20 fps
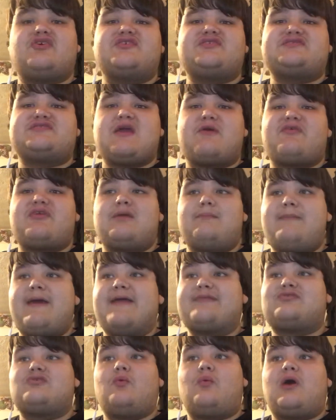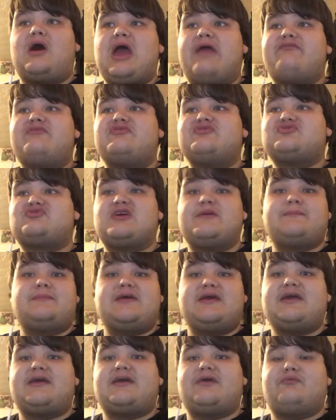a scene where they make the wife strip
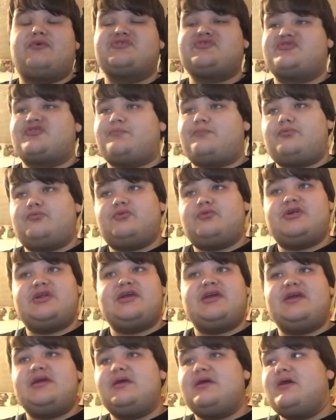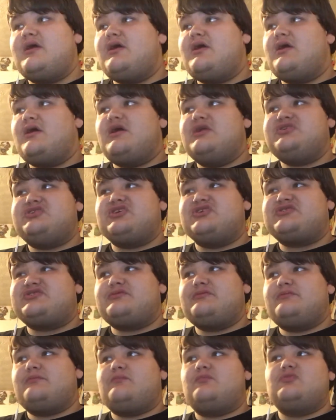naked, which is a pretty
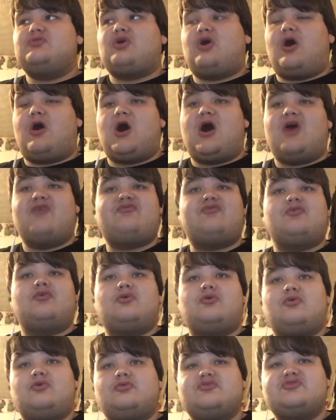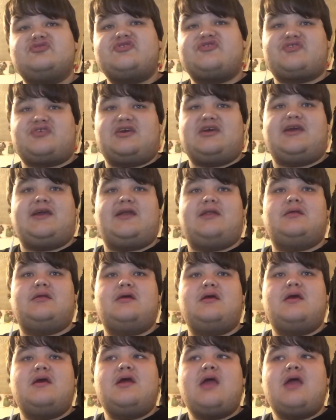just awful scene.